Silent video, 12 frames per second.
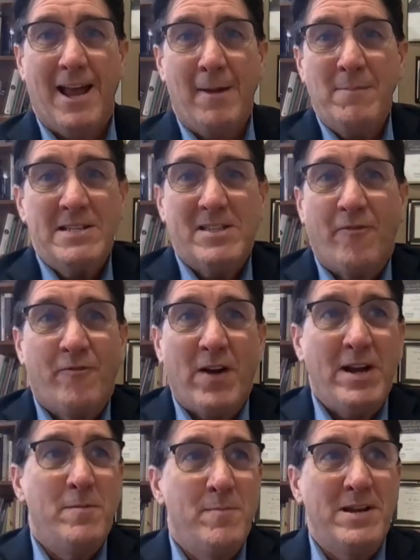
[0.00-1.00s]
I mean, it's a
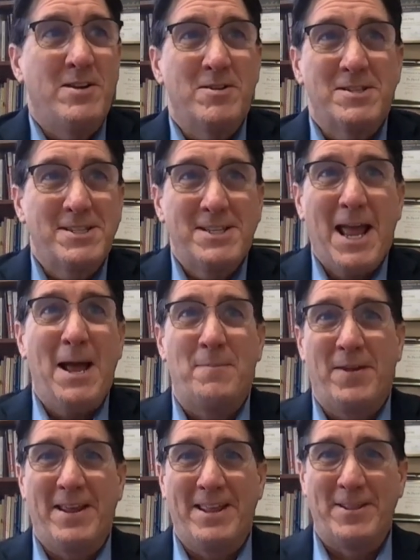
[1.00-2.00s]
fundamental
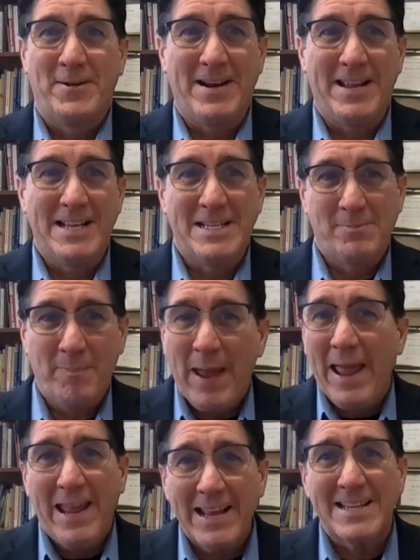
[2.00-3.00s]
step in learning is
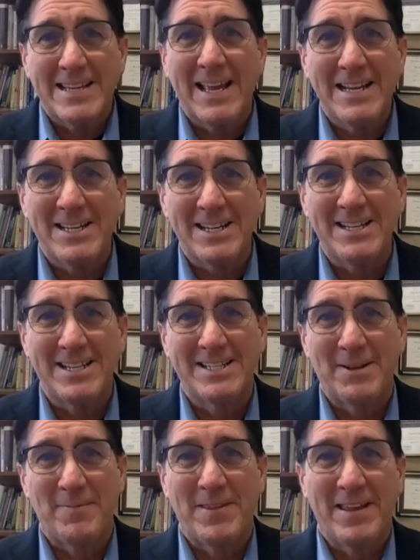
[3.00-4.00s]
paying attention to
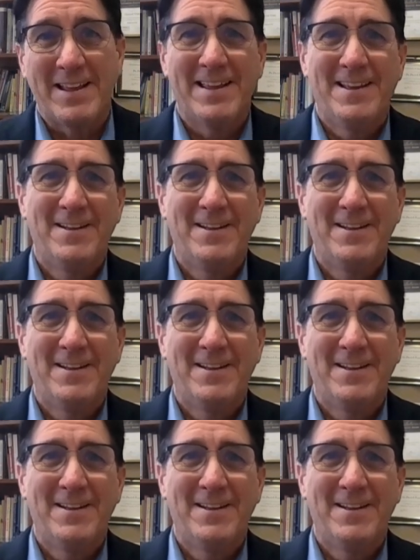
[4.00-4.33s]
something.